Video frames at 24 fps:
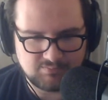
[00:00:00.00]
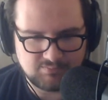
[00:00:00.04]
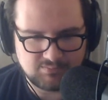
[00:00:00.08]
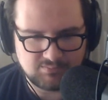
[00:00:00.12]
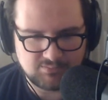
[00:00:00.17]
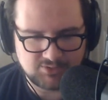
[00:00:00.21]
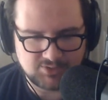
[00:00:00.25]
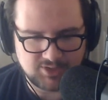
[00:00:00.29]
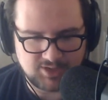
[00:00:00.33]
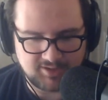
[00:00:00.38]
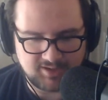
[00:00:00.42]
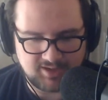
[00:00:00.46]

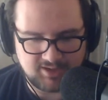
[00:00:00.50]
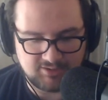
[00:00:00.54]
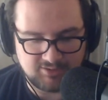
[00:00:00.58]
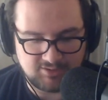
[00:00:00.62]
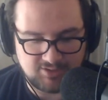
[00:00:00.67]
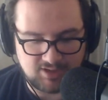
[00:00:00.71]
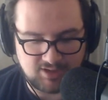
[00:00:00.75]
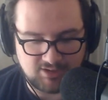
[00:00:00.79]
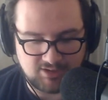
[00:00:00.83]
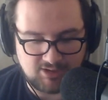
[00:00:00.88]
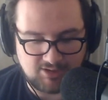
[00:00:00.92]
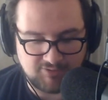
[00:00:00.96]
talking a
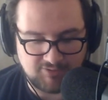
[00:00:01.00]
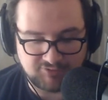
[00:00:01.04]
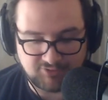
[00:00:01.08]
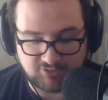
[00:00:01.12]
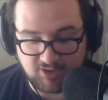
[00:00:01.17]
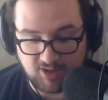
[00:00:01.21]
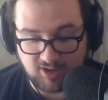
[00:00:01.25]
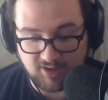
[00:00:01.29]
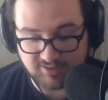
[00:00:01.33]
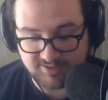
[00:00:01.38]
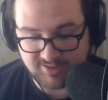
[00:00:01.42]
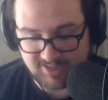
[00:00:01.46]
lot for a
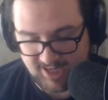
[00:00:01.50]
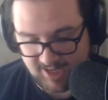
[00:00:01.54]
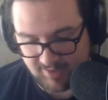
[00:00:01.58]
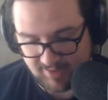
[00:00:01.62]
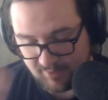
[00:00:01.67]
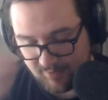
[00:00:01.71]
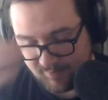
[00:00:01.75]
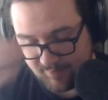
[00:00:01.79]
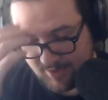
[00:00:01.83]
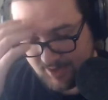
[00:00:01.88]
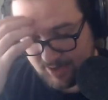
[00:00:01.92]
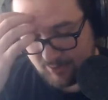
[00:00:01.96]
long time
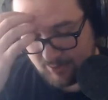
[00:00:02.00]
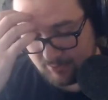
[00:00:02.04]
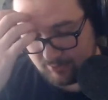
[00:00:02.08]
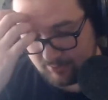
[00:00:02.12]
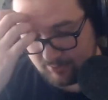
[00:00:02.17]
about